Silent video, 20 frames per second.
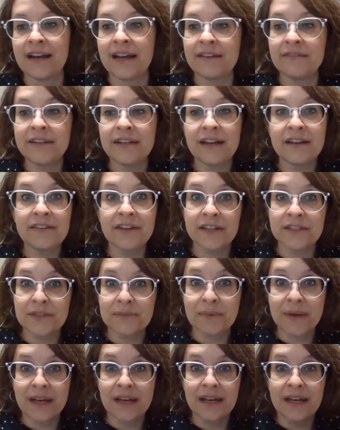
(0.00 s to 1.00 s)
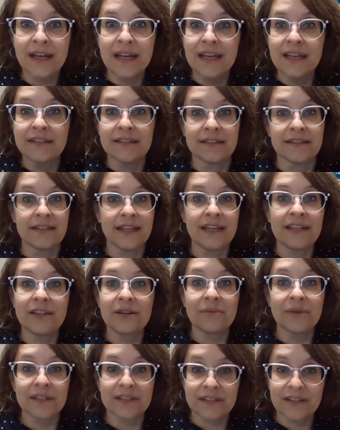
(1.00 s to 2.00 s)
have enough chutzpah to take
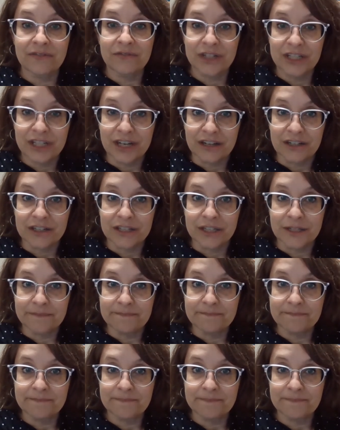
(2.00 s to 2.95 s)
the risk of rejection.